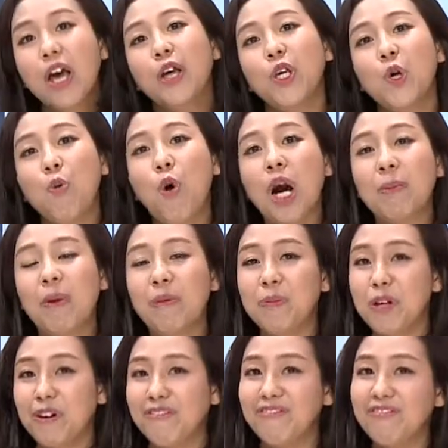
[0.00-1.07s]
you warm up
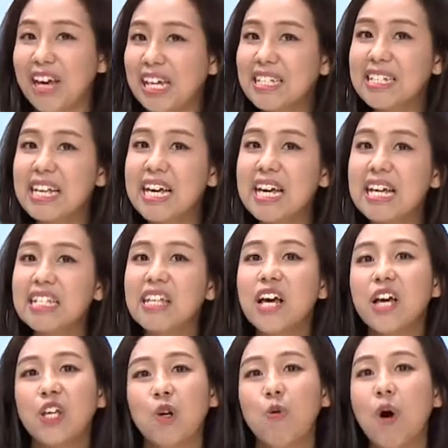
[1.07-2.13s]
your faces,
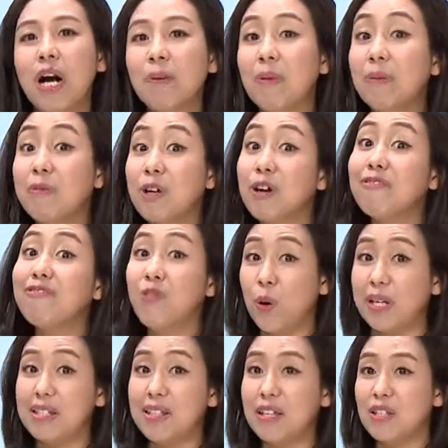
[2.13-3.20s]
you warm up your
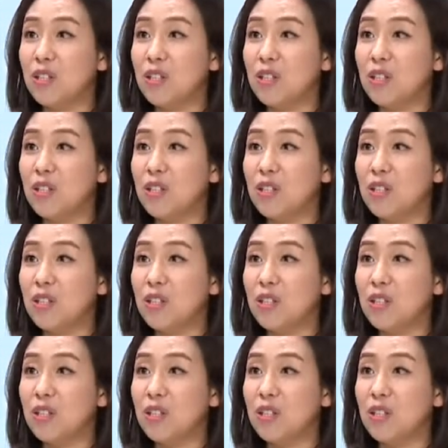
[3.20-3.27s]
voices.